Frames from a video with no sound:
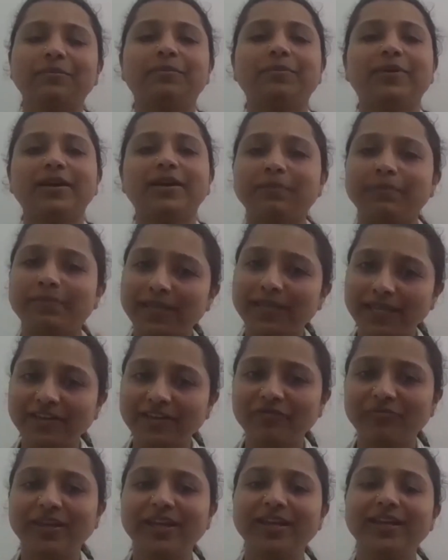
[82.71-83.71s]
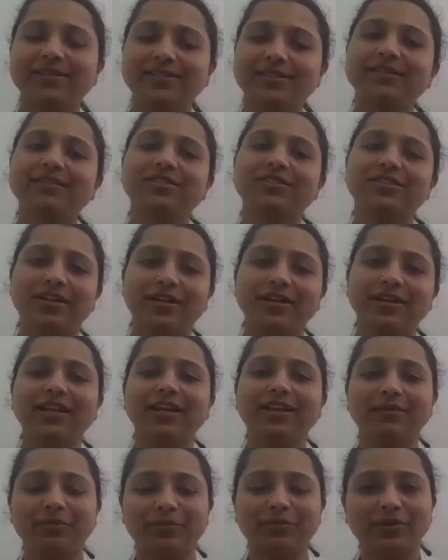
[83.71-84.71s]
but believe me, it's a
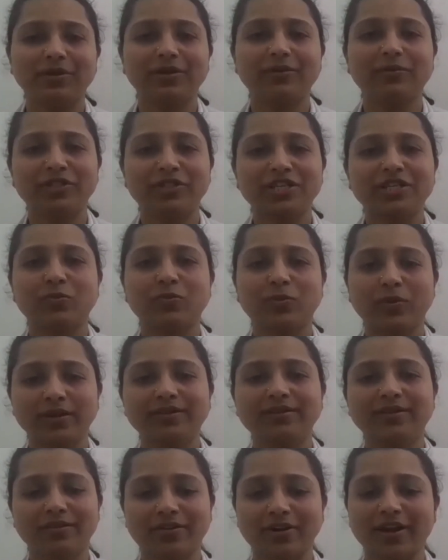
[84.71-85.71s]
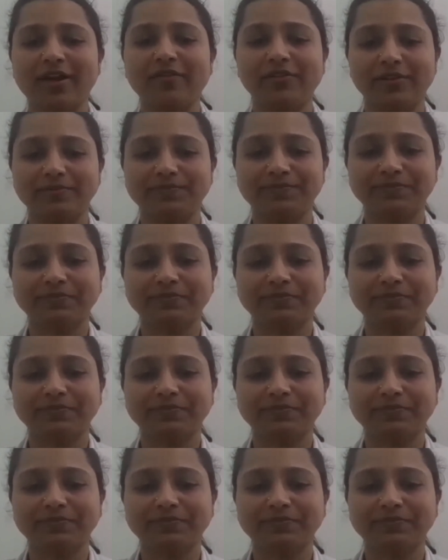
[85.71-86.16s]
journey which is worth the travel.